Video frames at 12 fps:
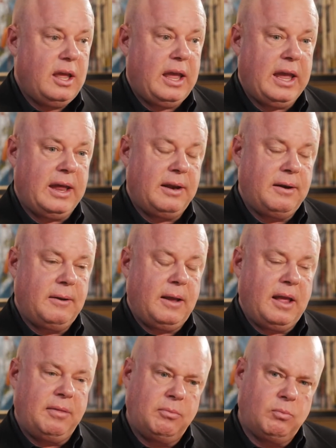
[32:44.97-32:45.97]

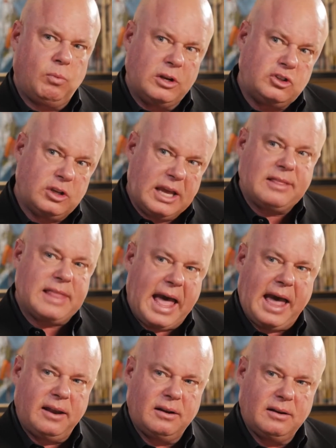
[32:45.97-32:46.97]
And once you get
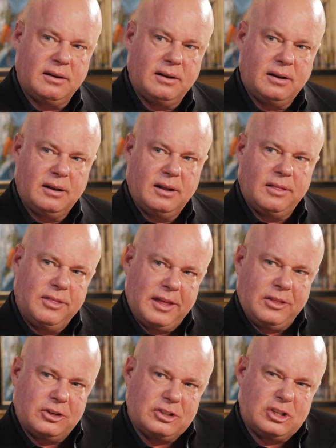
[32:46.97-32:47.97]
that,
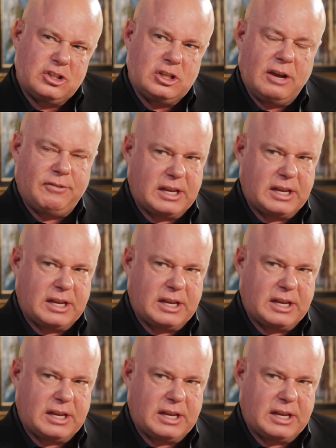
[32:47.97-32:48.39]
then there's a shift.